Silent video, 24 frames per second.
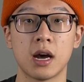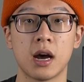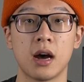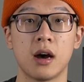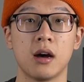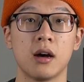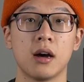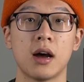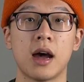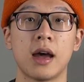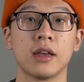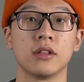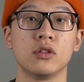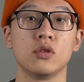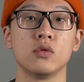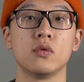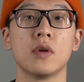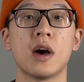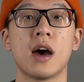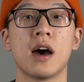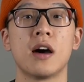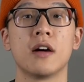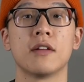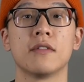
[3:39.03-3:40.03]
I do
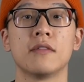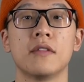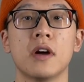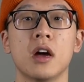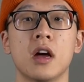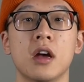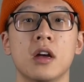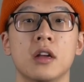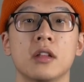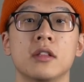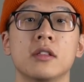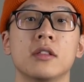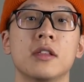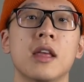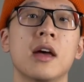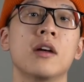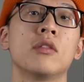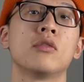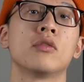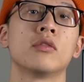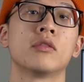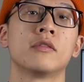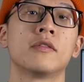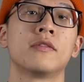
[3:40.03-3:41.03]
have
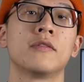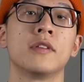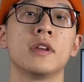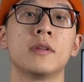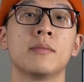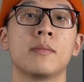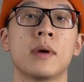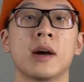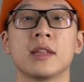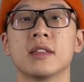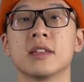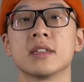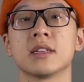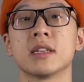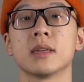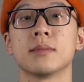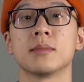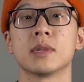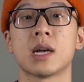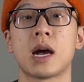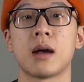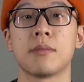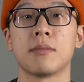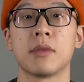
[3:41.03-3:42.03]
narrower feet, but at the
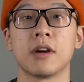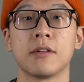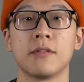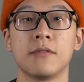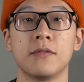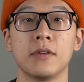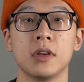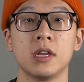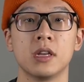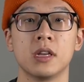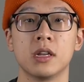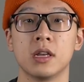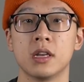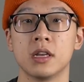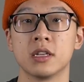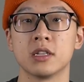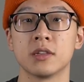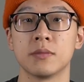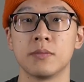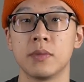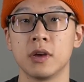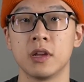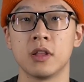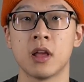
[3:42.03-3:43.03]
same time, my feet
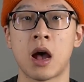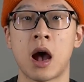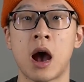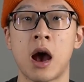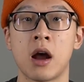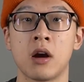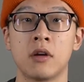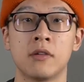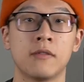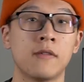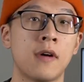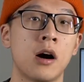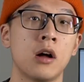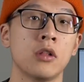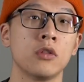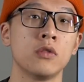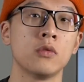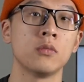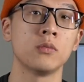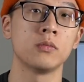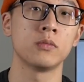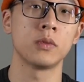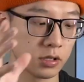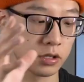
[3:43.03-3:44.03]
is a bit higher
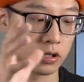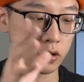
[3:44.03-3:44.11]
volume.